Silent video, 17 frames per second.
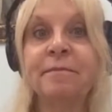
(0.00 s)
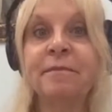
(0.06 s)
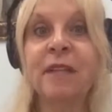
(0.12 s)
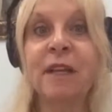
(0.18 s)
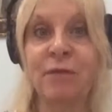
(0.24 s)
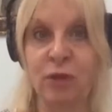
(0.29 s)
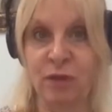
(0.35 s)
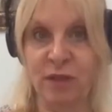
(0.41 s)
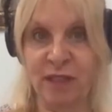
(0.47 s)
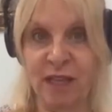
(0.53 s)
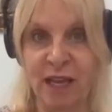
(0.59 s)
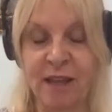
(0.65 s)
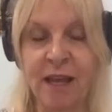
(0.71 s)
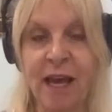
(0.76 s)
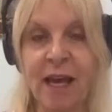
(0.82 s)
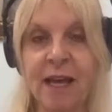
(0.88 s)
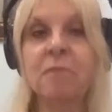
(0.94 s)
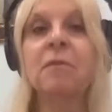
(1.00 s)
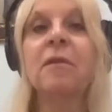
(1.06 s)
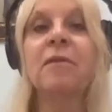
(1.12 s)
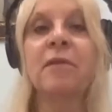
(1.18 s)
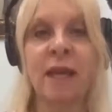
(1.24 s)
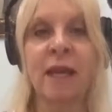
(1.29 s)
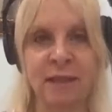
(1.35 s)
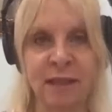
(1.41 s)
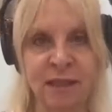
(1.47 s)
If you say that,
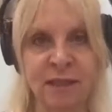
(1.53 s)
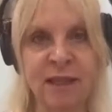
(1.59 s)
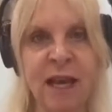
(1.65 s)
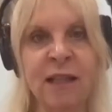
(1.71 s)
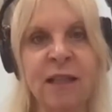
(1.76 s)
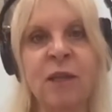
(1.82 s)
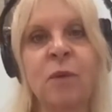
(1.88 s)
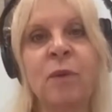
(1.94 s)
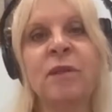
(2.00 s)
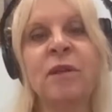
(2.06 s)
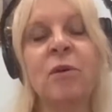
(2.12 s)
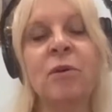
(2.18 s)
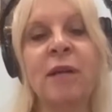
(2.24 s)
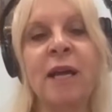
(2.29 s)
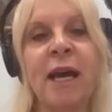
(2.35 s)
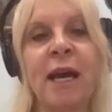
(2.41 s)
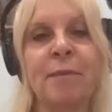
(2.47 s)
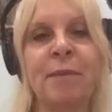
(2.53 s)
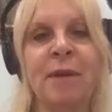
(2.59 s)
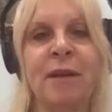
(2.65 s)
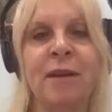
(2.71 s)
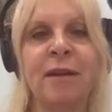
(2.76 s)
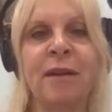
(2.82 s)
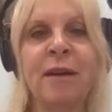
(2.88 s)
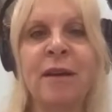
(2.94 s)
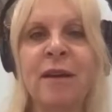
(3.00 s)
that's exactly what's going to happen.
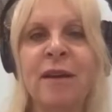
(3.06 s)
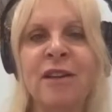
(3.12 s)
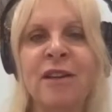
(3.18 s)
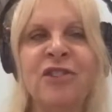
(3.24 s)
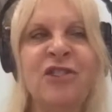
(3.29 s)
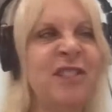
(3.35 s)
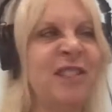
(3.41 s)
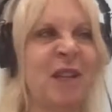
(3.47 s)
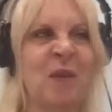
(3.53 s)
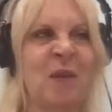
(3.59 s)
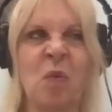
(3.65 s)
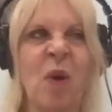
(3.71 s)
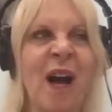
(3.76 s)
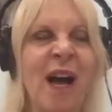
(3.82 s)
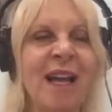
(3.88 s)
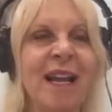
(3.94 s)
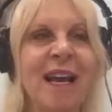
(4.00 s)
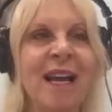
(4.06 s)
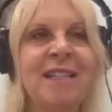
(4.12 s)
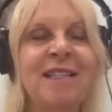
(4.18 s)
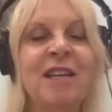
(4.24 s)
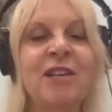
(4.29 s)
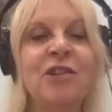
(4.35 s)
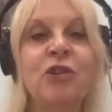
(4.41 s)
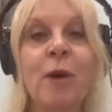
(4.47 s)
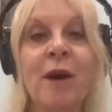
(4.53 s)
And she said, what? I
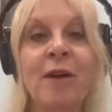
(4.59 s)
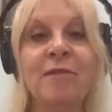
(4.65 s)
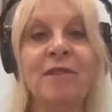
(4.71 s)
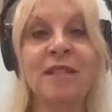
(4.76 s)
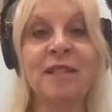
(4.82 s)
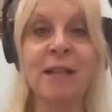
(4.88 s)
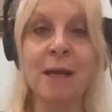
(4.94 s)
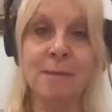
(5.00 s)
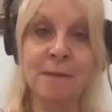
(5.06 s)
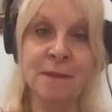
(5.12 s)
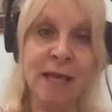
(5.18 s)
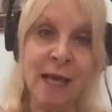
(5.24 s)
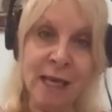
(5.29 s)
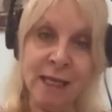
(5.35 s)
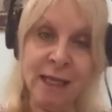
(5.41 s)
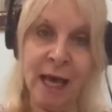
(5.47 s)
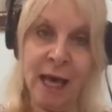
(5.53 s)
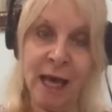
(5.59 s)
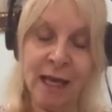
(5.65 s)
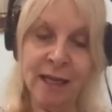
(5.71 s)
said, you have to stop saying that.